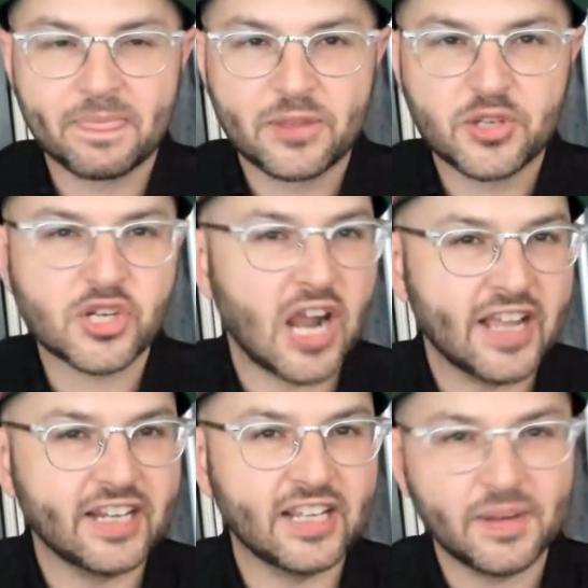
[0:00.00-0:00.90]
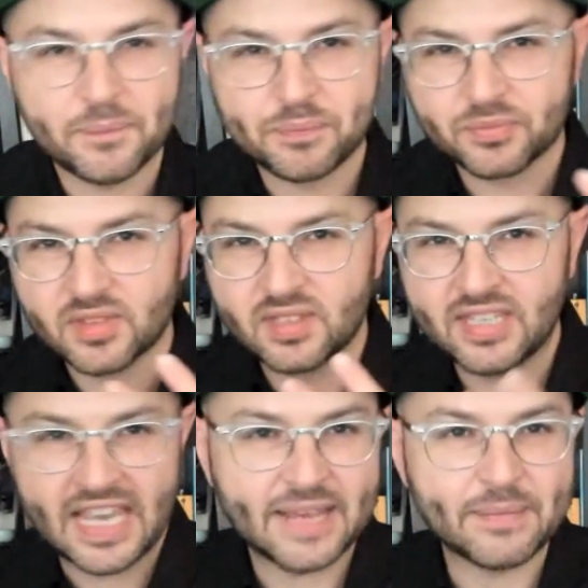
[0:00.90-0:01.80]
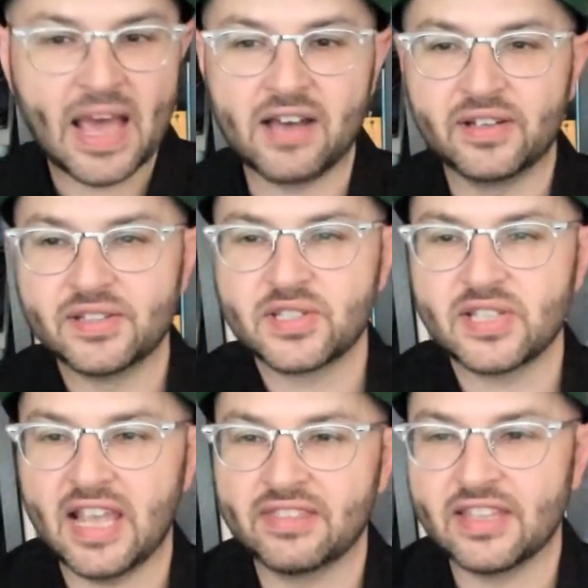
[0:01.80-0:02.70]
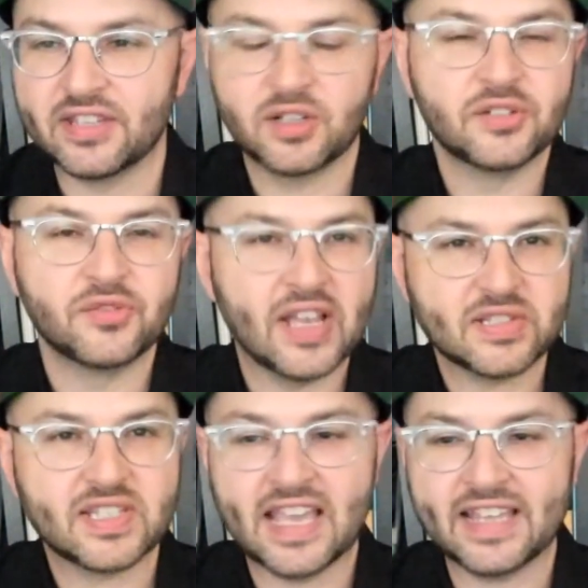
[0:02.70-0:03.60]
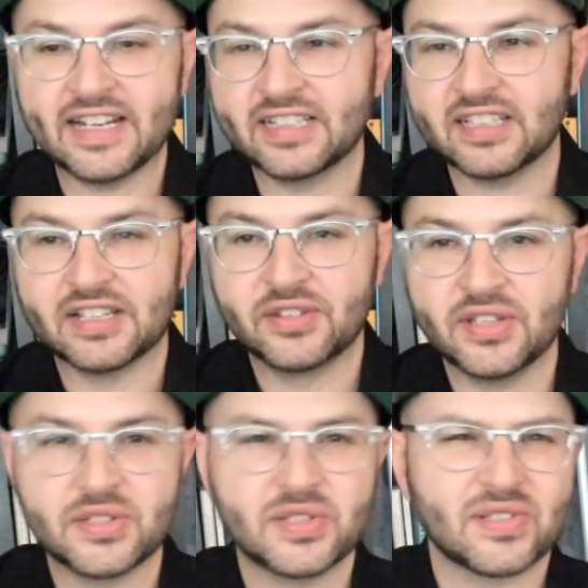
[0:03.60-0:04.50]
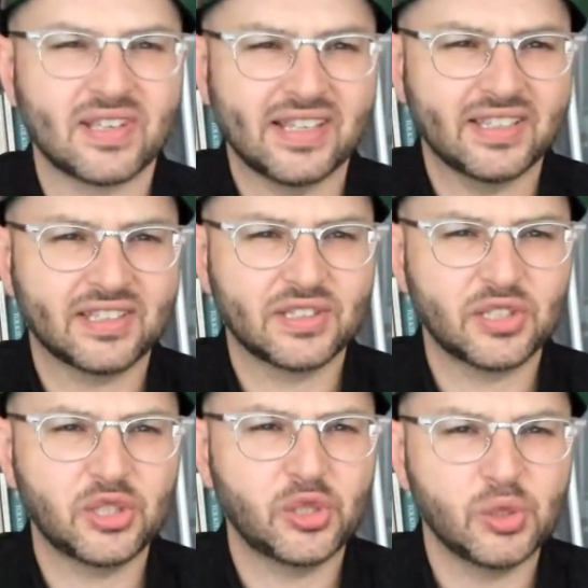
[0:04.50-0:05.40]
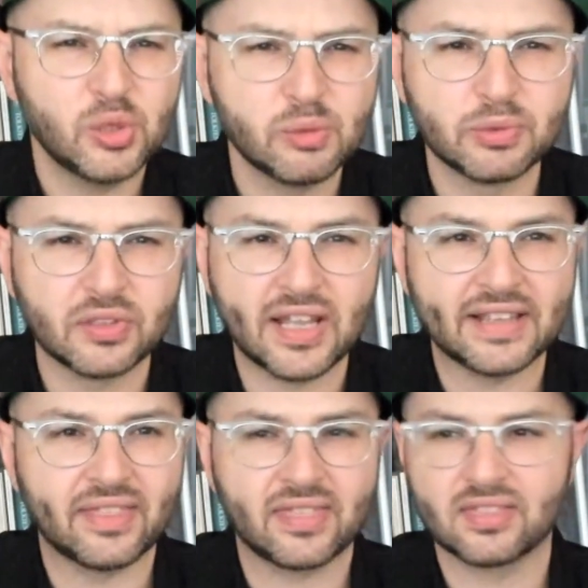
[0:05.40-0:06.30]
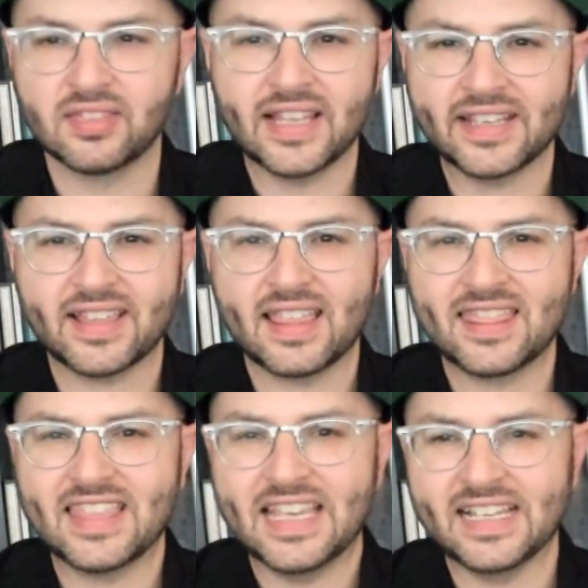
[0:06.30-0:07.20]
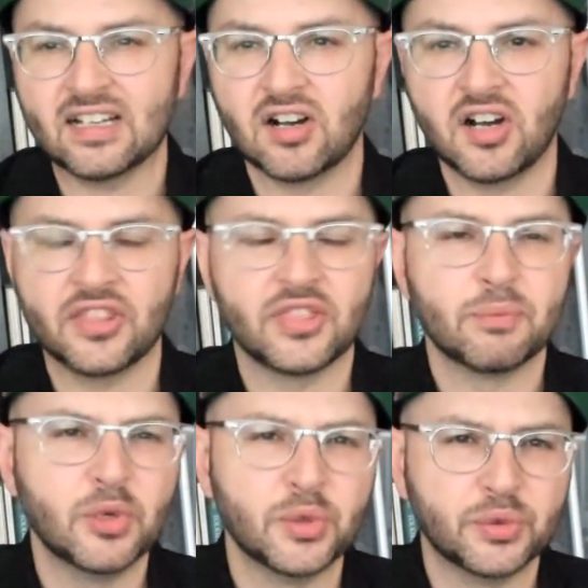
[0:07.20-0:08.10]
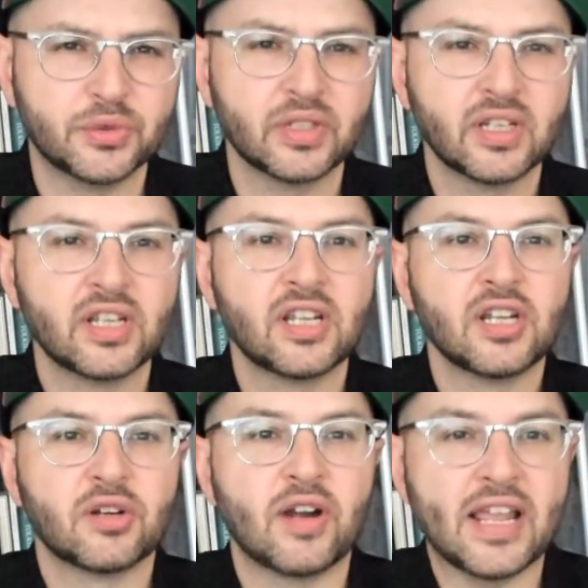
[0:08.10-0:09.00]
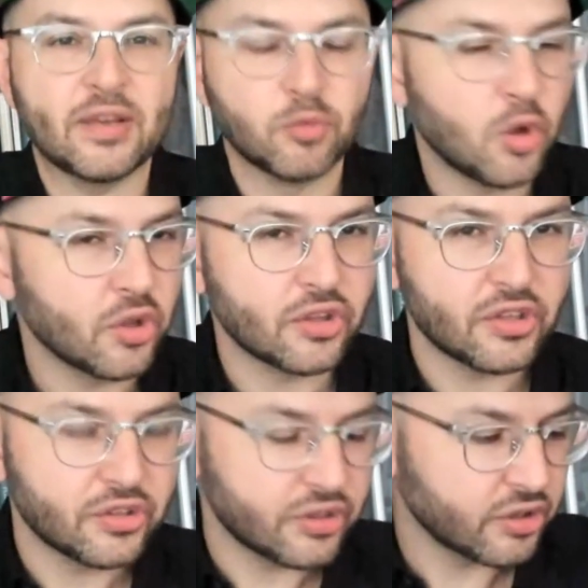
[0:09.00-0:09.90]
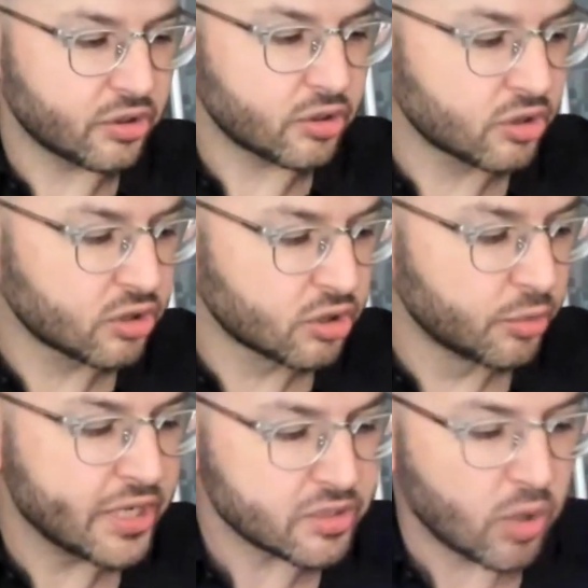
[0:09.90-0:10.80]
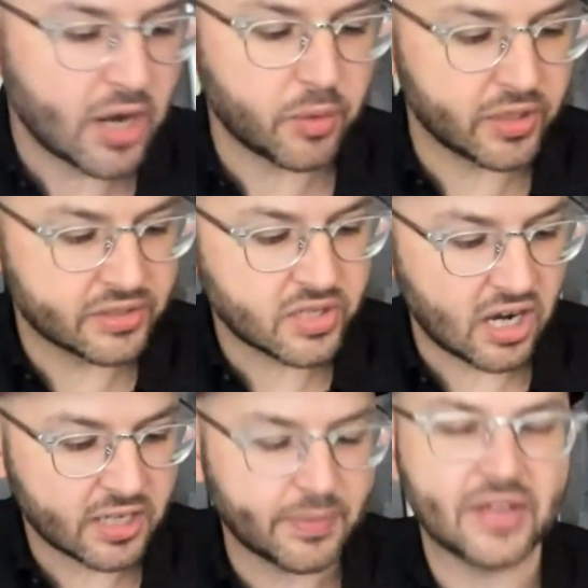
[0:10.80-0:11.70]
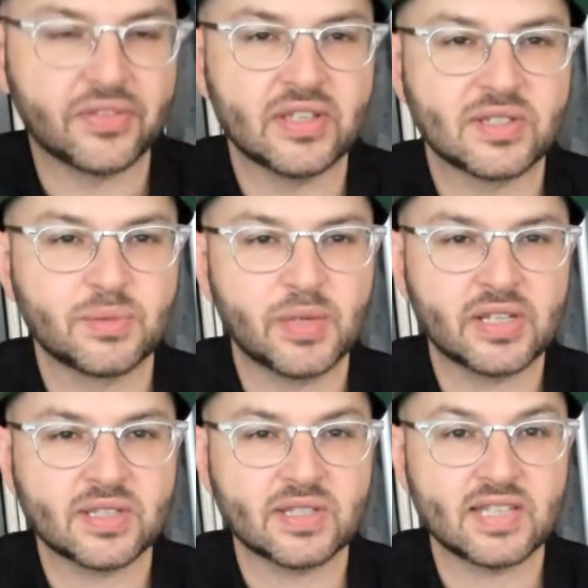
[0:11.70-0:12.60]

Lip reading: China came out and said that they're investigating this like cube light like thing on the moon. Right. Well, the reason why I wanted to talk about this is because this